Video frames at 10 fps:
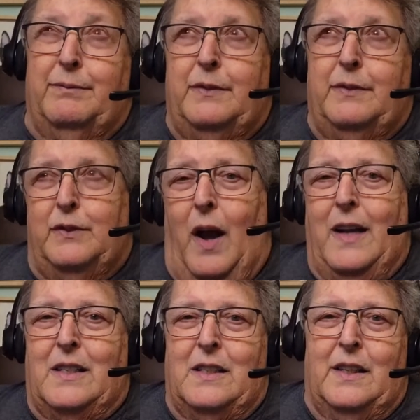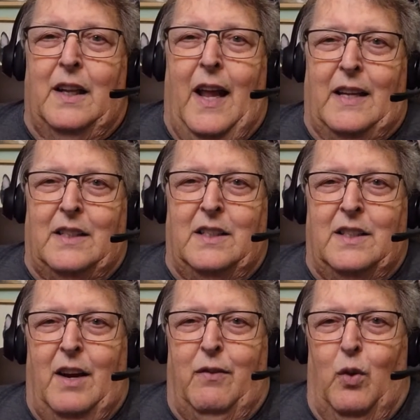twice in the last
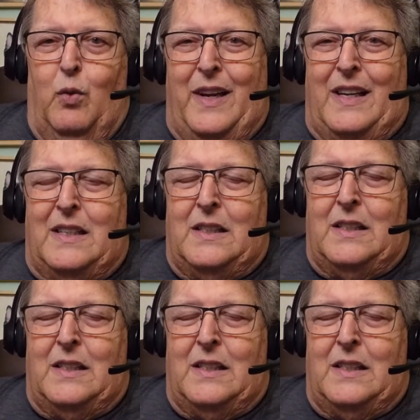several weeks,